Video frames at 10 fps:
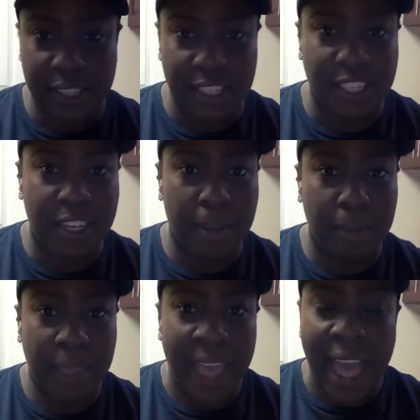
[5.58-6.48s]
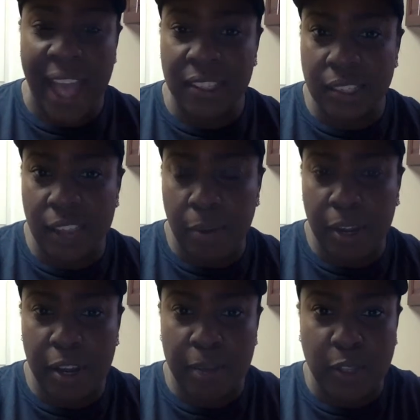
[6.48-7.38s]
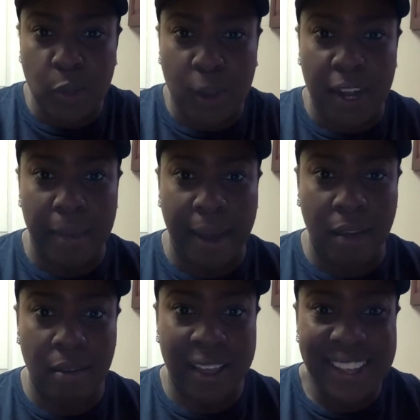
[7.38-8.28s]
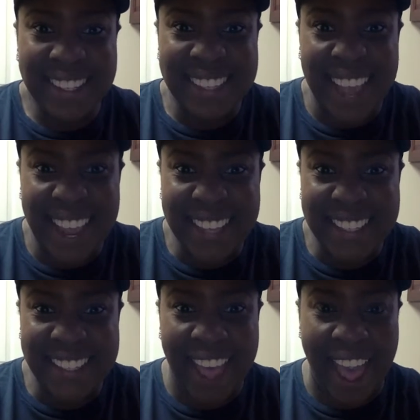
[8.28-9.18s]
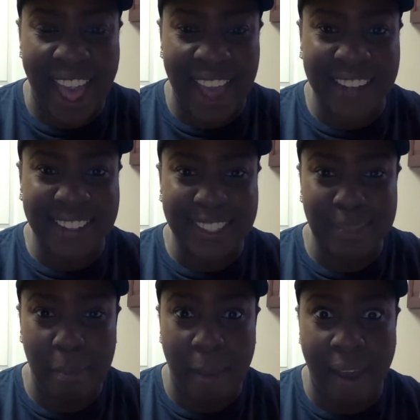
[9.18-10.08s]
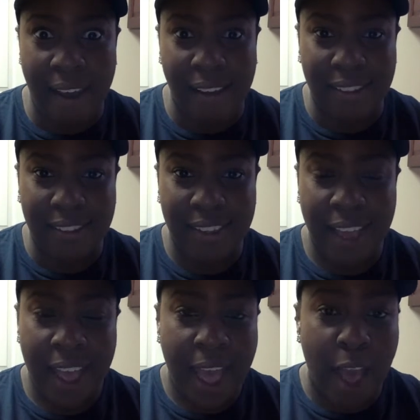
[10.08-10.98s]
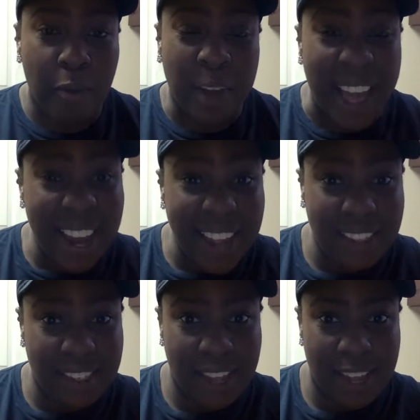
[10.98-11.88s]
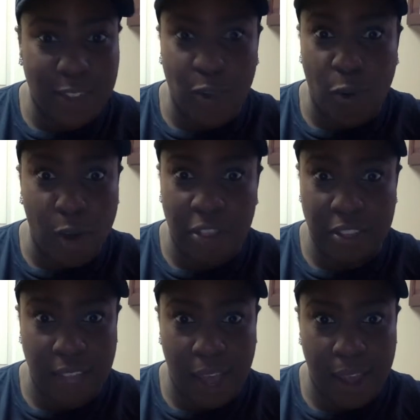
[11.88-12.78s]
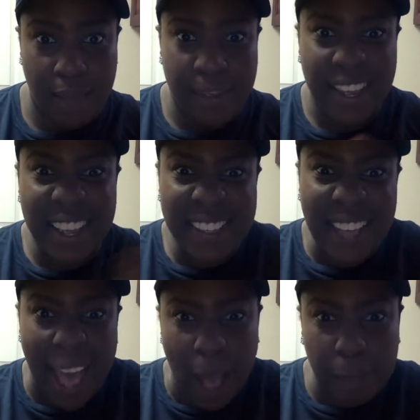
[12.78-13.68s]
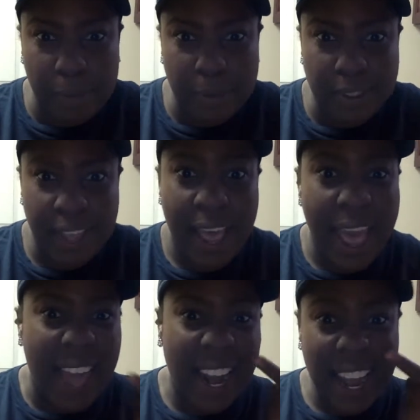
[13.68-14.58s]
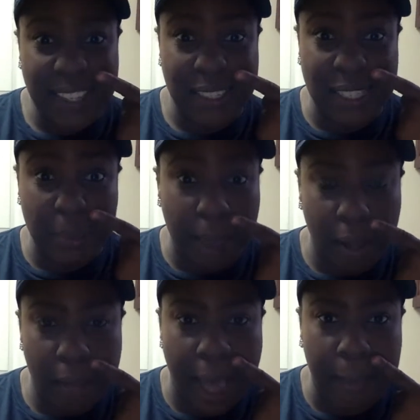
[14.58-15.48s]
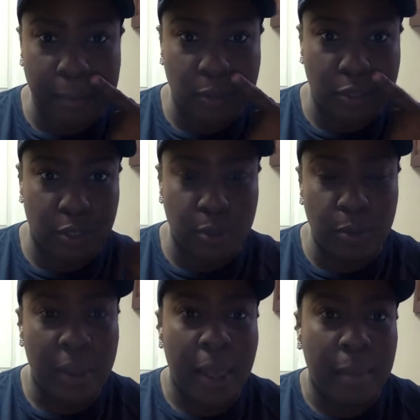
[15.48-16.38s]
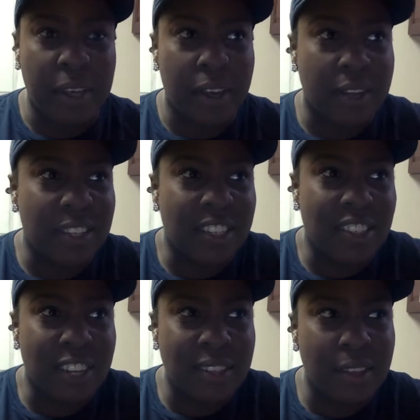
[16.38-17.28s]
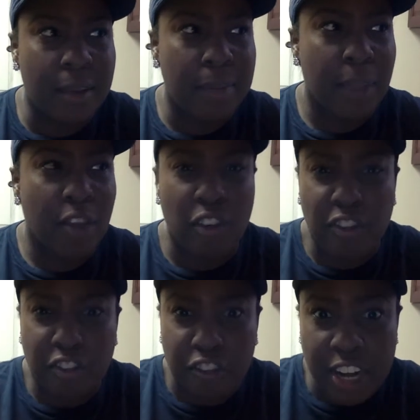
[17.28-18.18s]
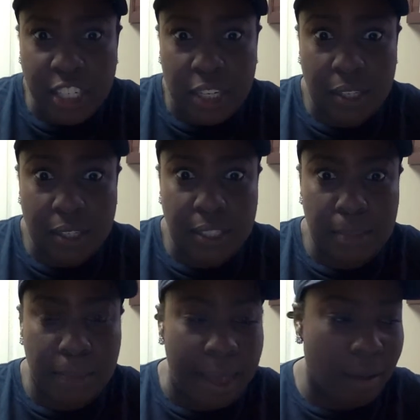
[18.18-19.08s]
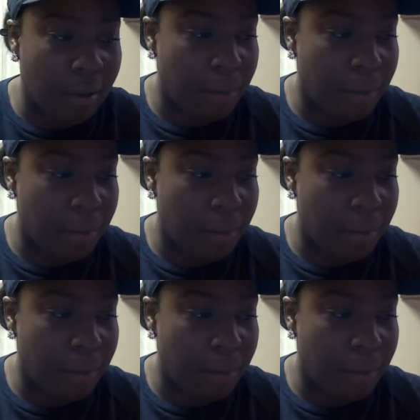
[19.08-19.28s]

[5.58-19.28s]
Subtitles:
teacher. And today we're going to be talking about taste and smell. And what I like to taste all the time is apples. And I like to smell apples too because it's just a refreshing smell.